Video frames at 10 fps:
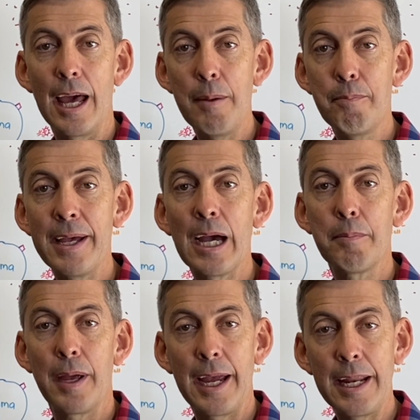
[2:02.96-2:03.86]
they pick
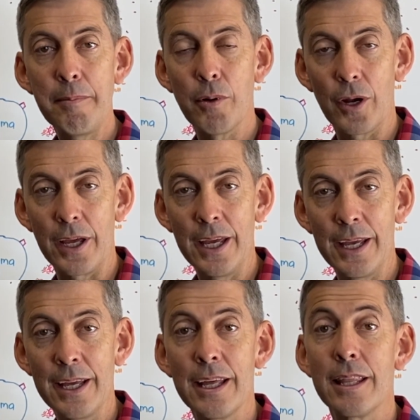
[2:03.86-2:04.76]
up anybody
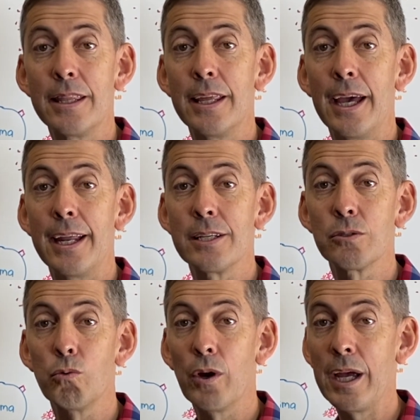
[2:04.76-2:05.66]
that
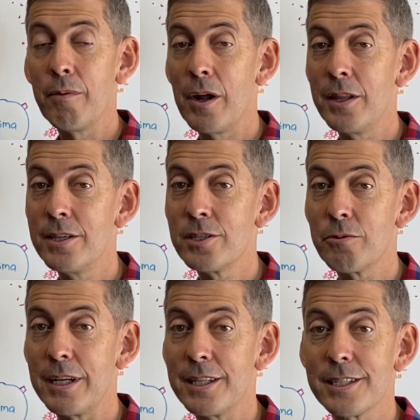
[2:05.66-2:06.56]
is walking around in the
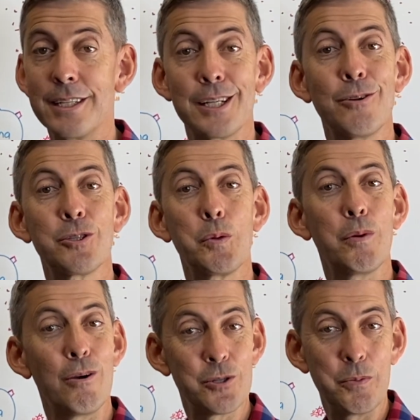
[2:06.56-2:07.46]
streets that's not
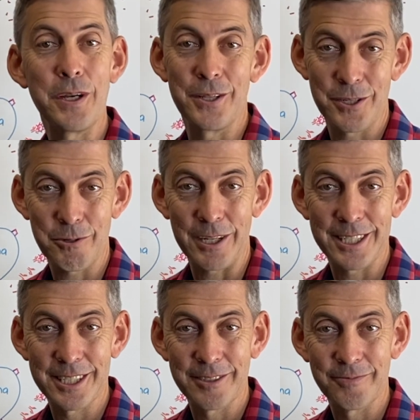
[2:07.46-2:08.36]
supposed to be in the
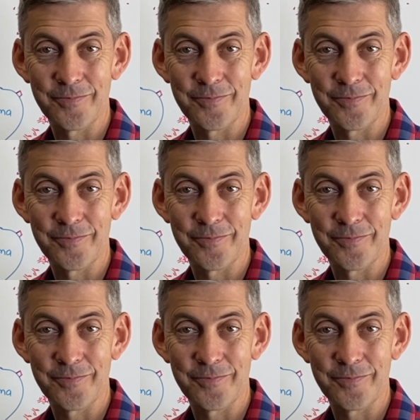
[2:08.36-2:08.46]
streets.